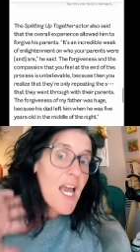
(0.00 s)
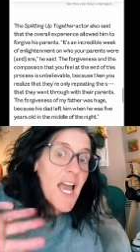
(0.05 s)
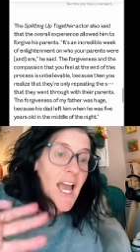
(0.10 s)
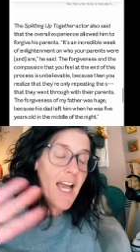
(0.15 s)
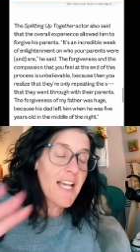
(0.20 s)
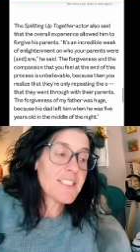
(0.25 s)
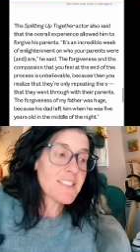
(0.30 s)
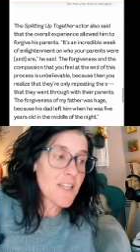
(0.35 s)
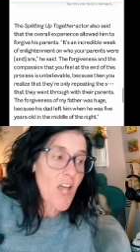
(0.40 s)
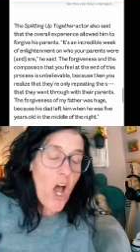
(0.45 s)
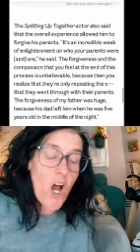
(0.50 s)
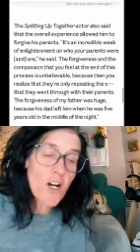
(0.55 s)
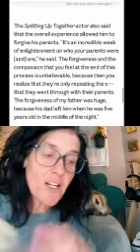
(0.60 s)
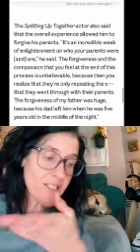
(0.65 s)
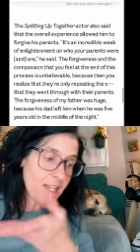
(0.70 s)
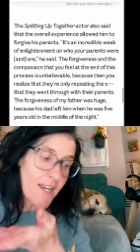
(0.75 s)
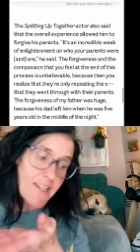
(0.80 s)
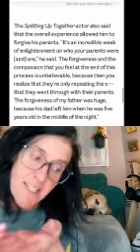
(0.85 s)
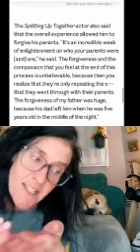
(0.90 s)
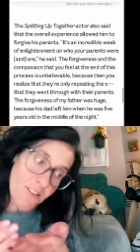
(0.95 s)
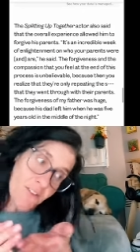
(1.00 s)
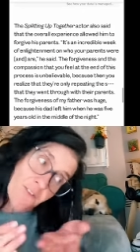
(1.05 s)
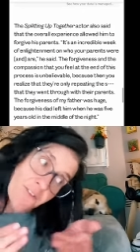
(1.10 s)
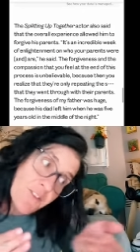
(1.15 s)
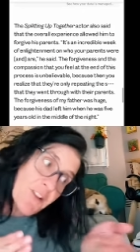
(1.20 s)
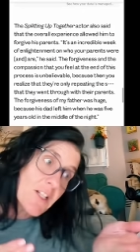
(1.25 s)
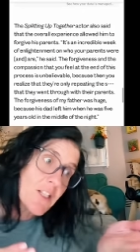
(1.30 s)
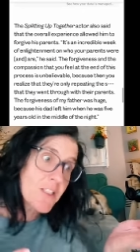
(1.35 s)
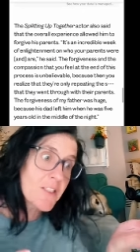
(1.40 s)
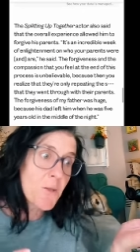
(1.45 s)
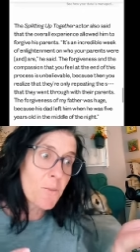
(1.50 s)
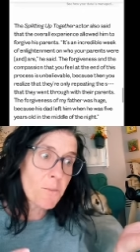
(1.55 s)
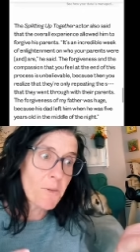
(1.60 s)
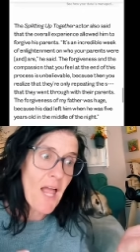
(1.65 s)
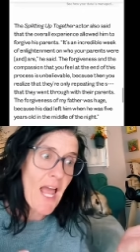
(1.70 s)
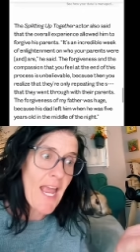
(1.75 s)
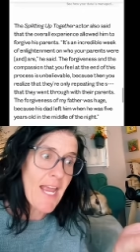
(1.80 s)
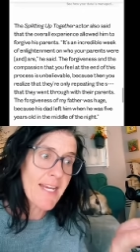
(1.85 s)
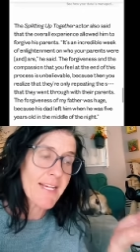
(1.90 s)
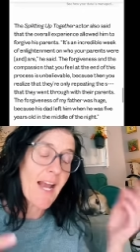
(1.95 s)
As long as I didn't fill in the
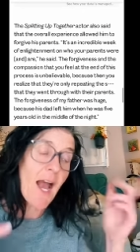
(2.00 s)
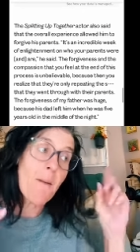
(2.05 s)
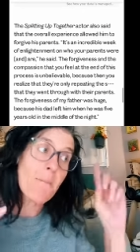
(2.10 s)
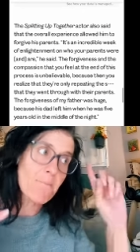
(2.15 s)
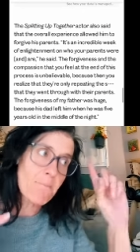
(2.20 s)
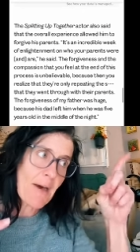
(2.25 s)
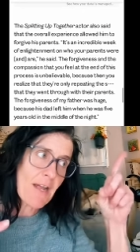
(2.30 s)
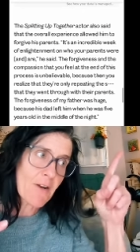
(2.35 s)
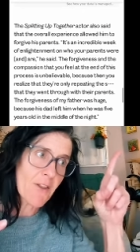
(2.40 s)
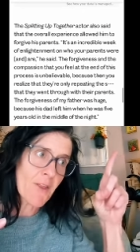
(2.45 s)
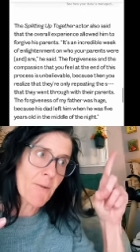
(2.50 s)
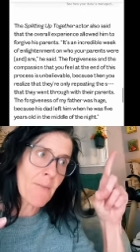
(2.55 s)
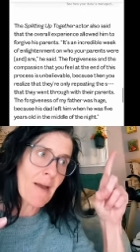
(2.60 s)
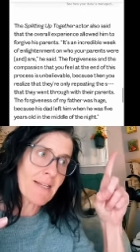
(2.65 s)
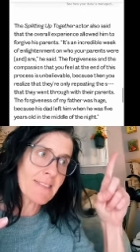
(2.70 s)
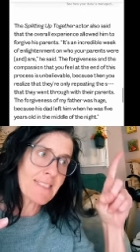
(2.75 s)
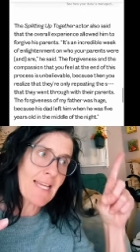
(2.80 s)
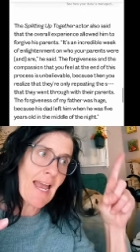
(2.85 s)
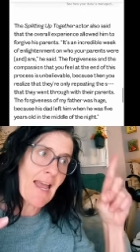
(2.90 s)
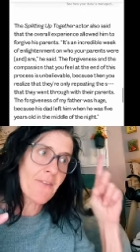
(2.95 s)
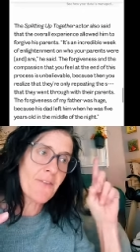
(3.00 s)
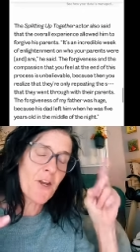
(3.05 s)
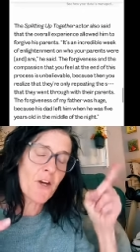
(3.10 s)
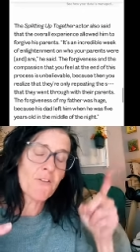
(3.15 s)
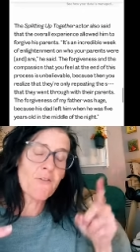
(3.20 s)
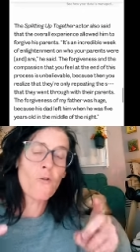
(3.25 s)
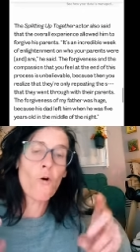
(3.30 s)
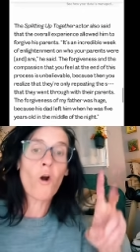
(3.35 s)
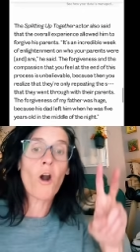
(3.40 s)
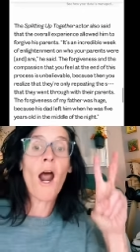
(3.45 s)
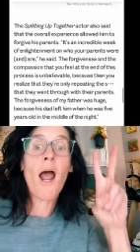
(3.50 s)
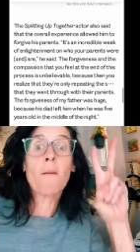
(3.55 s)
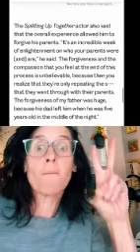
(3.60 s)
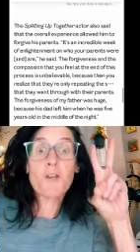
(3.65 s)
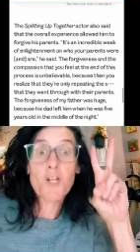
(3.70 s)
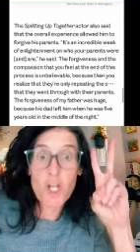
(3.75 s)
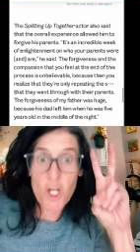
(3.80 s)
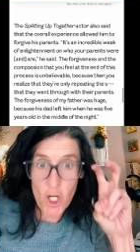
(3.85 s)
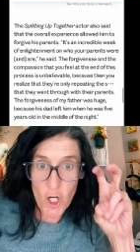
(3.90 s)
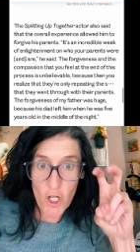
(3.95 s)
blank, I'm better than my dad, therefore
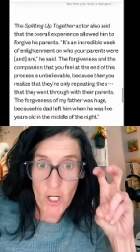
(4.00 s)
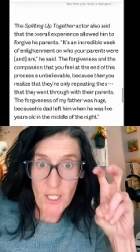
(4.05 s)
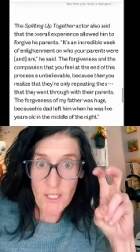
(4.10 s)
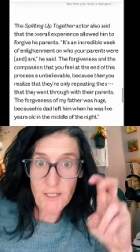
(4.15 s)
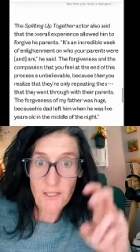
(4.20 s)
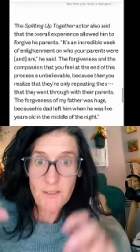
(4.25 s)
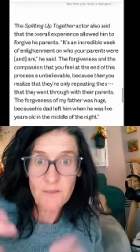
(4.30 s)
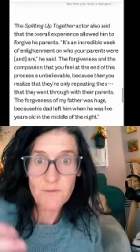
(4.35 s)
I'm good.